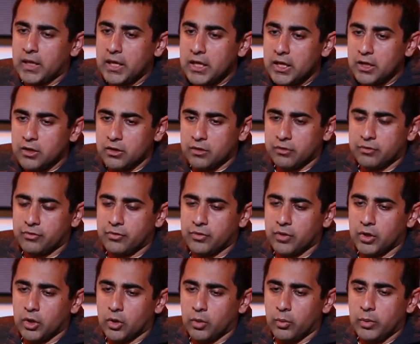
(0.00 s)
if
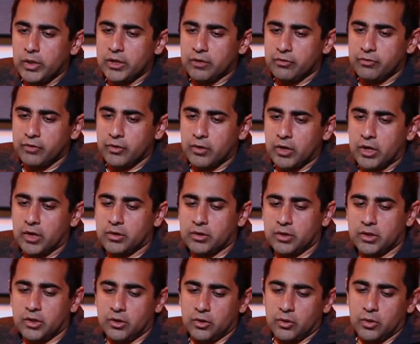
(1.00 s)
we can figure out,
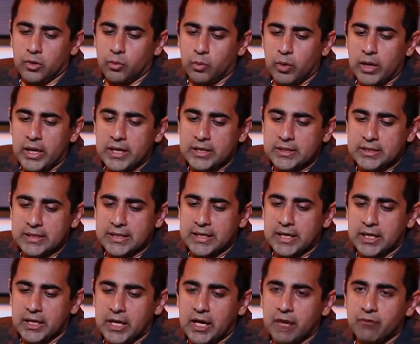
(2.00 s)
you know, a way to
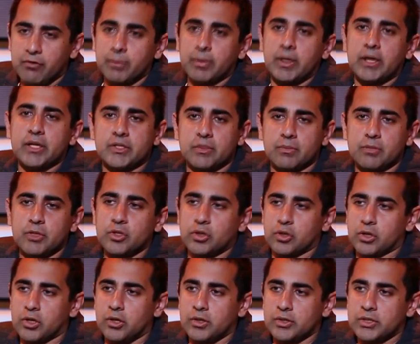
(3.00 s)
get everybody some
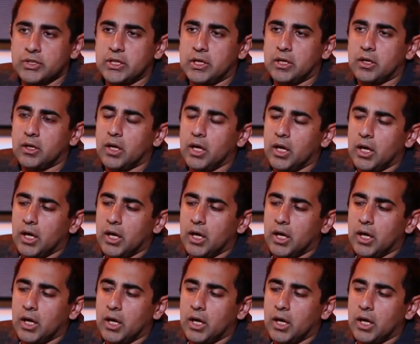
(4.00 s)
digital currency,